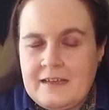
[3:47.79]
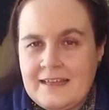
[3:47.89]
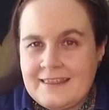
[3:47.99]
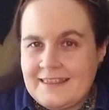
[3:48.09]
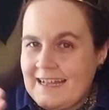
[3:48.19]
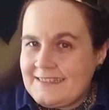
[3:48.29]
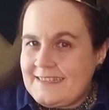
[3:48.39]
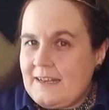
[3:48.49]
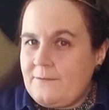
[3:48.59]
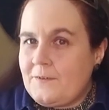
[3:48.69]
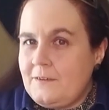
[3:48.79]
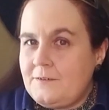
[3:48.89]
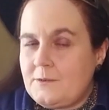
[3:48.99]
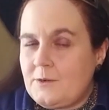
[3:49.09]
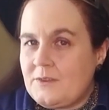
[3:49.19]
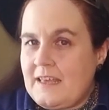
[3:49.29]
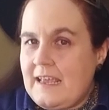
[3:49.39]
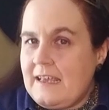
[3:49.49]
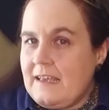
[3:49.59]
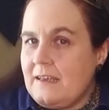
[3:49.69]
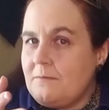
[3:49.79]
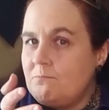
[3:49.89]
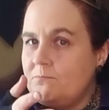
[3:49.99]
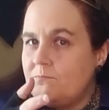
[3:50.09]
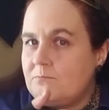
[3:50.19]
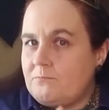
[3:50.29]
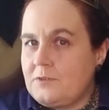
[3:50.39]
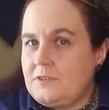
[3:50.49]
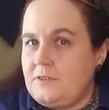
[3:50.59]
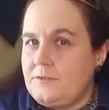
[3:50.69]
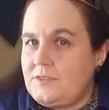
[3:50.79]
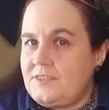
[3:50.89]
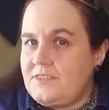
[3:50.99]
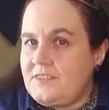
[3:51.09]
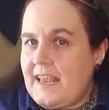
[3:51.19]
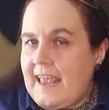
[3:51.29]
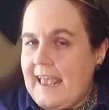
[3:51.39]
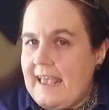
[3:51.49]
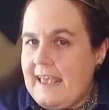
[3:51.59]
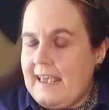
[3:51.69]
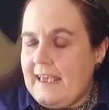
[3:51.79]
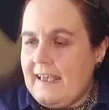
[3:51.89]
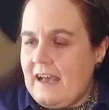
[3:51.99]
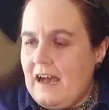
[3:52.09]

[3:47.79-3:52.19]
That said, for Lunar, they produced a